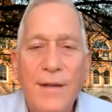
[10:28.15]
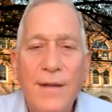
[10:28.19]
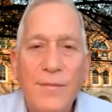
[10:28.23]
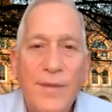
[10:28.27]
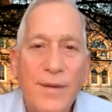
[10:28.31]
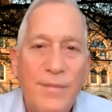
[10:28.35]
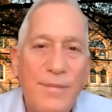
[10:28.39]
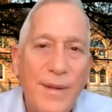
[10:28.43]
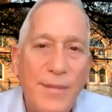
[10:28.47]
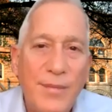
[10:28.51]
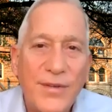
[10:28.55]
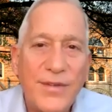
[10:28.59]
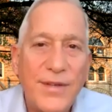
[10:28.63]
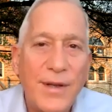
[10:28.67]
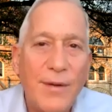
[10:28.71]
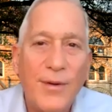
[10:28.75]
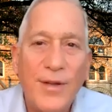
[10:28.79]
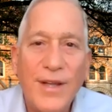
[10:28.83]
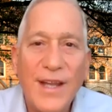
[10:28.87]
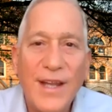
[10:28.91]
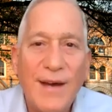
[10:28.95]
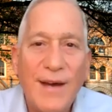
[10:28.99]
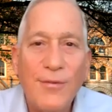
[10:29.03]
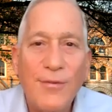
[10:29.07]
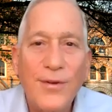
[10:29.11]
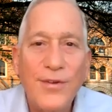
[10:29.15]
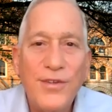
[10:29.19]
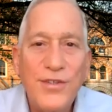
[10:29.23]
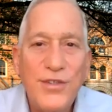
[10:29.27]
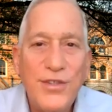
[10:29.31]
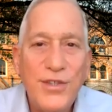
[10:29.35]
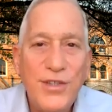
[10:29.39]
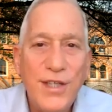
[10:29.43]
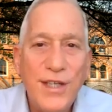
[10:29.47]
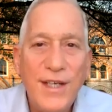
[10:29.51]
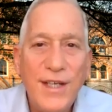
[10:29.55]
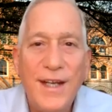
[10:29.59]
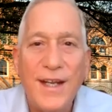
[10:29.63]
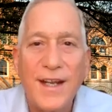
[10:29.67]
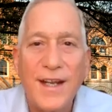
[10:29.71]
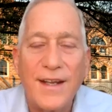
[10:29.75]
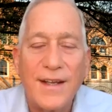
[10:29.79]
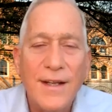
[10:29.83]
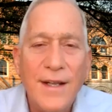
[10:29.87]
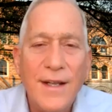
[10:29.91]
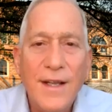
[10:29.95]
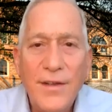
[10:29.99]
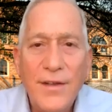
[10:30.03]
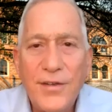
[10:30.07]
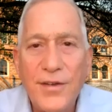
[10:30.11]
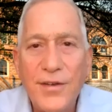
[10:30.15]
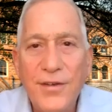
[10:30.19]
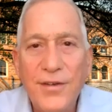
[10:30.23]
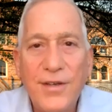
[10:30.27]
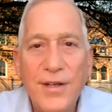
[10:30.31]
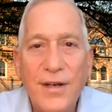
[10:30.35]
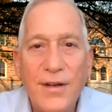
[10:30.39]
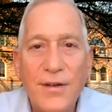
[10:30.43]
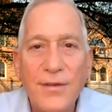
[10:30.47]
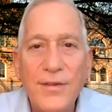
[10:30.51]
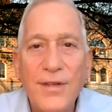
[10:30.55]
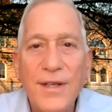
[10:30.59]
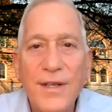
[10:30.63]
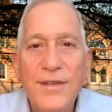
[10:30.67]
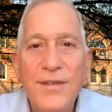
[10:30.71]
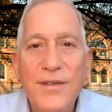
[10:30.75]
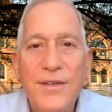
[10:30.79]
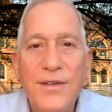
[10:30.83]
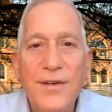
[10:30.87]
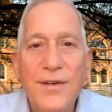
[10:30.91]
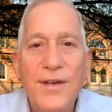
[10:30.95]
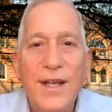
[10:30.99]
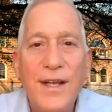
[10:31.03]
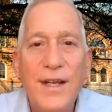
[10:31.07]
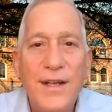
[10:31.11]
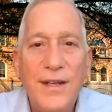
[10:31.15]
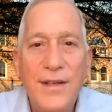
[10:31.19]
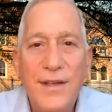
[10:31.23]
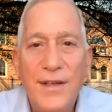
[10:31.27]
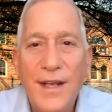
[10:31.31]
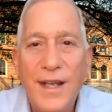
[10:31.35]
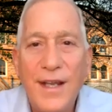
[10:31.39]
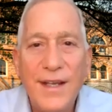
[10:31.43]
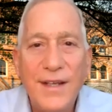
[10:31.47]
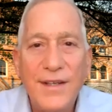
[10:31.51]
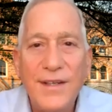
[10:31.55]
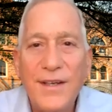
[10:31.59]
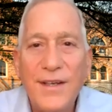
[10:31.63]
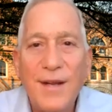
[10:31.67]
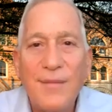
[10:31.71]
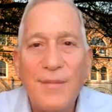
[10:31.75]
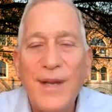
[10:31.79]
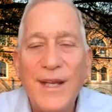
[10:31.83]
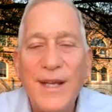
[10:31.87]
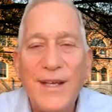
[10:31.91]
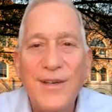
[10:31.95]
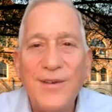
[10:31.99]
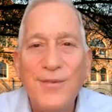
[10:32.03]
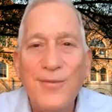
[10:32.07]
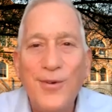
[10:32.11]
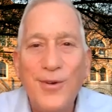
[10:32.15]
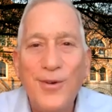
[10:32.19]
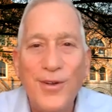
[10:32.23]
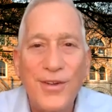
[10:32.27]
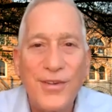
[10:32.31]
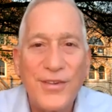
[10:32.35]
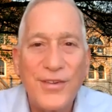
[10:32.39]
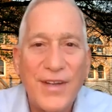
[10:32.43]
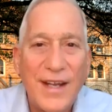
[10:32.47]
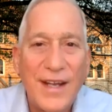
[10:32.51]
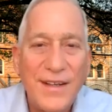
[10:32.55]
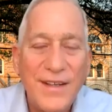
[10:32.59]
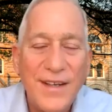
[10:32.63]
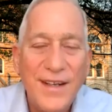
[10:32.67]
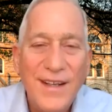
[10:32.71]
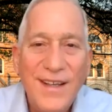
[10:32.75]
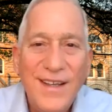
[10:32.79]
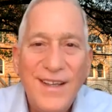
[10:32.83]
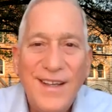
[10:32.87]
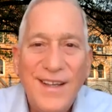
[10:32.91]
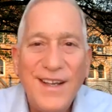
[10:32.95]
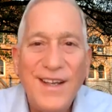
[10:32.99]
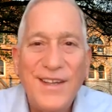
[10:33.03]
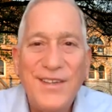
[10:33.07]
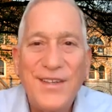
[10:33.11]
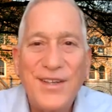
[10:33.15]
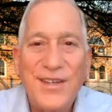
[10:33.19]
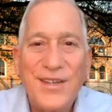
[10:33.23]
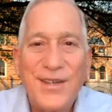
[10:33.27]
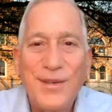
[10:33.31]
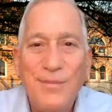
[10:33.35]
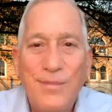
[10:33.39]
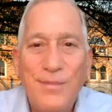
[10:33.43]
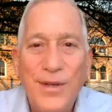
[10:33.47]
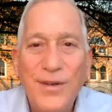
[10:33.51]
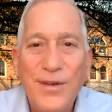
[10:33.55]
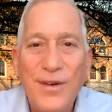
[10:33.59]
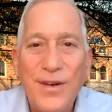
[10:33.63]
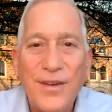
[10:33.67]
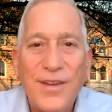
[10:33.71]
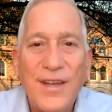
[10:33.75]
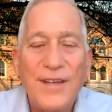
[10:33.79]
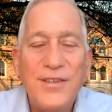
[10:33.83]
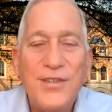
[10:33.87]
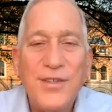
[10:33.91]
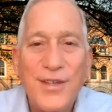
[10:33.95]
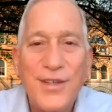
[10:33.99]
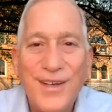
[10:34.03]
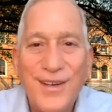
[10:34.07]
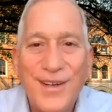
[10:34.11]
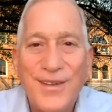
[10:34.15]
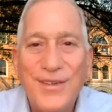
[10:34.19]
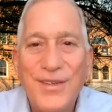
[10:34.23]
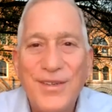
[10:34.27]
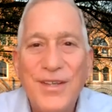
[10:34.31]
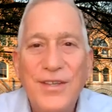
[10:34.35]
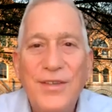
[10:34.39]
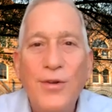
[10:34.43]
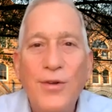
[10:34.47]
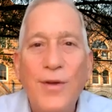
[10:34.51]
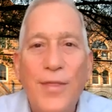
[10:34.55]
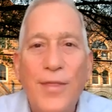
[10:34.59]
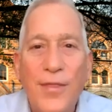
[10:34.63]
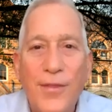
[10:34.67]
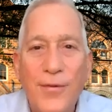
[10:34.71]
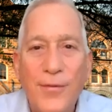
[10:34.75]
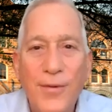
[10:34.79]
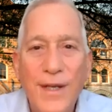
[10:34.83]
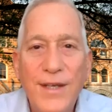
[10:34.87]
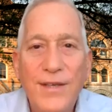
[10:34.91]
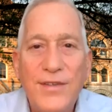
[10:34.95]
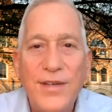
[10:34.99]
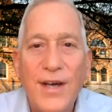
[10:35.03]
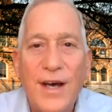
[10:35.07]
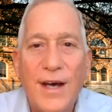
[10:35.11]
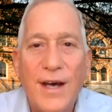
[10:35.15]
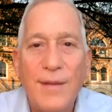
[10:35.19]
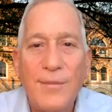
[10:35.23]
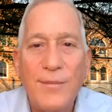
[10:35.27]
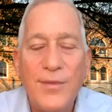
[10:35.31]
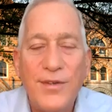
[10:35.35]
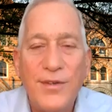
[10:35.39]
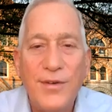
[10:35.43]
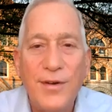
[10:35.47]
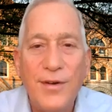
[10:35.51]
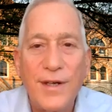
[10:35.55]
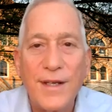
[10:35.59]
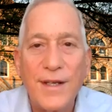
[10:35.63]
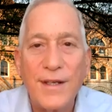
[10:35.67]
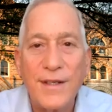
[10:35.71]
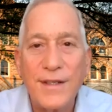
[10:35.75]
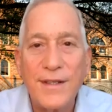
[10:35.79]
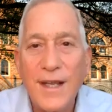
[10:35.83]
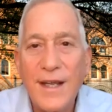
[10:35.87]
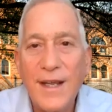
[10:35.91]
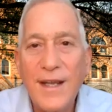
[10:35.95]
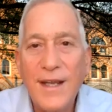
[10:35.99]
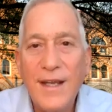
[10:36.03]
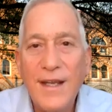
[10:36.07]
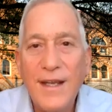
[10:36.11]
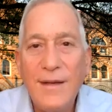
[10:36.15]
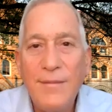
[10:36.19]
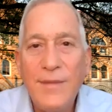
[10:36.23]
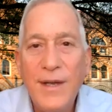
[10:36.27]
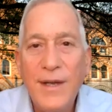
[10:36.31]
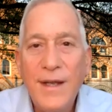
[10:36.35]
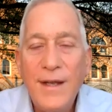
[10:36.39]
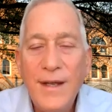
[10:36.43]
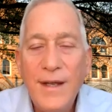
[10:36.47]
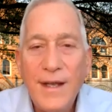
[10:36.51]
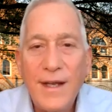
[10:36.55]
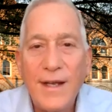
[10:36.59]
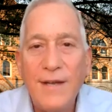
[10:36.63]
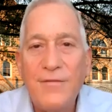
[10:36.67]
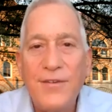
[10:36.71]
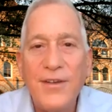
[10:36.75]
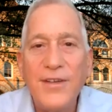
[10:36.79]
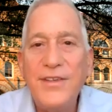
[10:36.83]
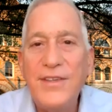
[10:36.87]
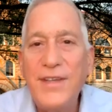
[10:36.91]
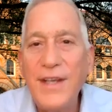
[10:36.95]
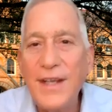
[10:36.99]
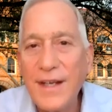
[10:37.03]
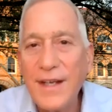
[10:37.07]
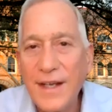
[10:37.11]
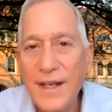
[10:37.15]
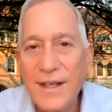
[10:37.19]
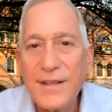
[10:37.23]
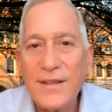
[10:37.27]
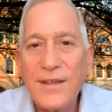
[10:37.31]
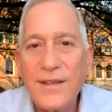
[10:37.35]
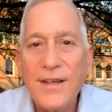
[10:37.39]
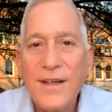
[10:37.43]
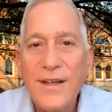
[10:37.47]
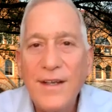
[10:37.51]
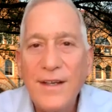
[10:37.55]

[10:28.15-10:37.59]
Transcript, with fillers: But people say, well, that was cheating. So you can only do it. They ended up making rules that in the computer that you can only do it three times during a game. And if you did it,